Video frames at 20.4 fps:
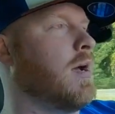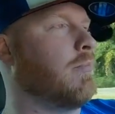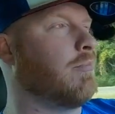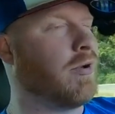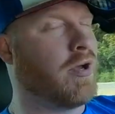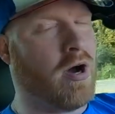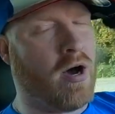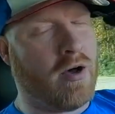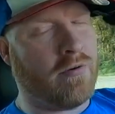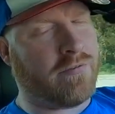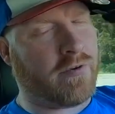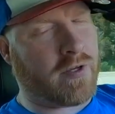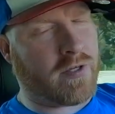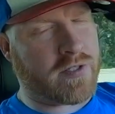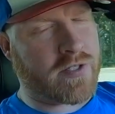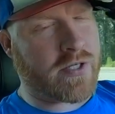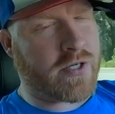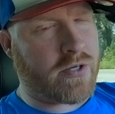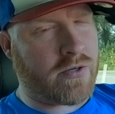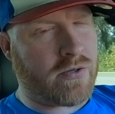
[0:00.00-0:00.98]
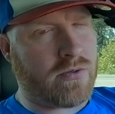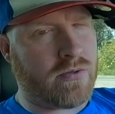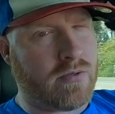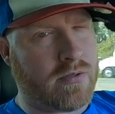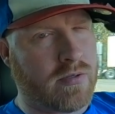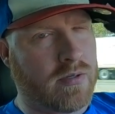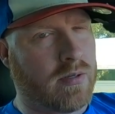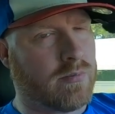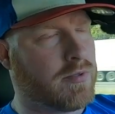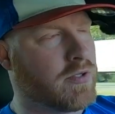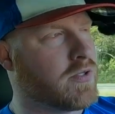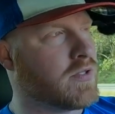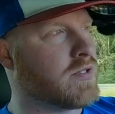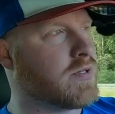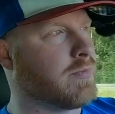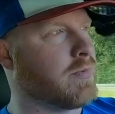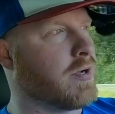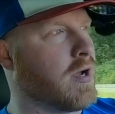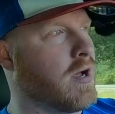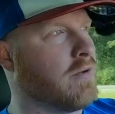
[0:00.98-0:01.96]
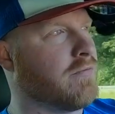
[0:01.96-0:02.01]
I'm golfing too. I'm doing
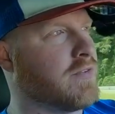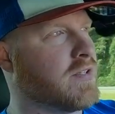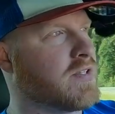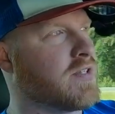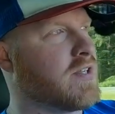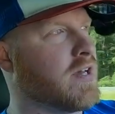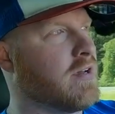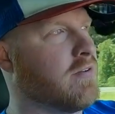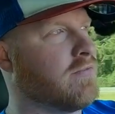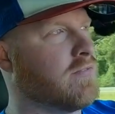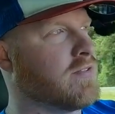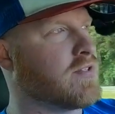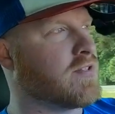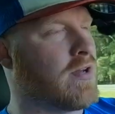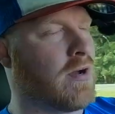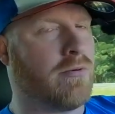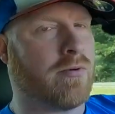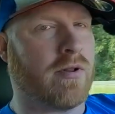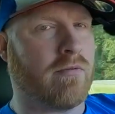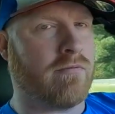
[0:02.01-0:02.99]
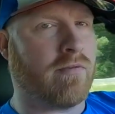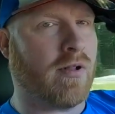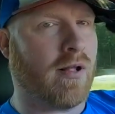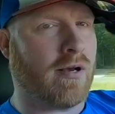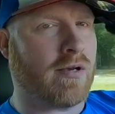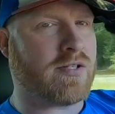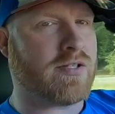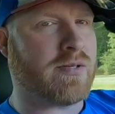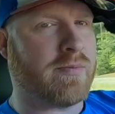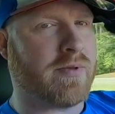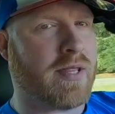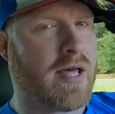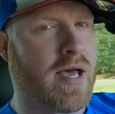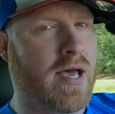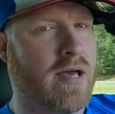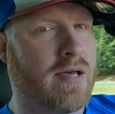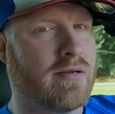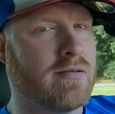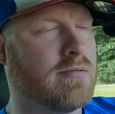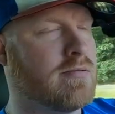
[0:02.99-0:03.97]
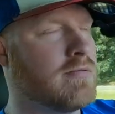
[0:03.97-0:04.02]
some golfing stuff, so I want to vlog some of that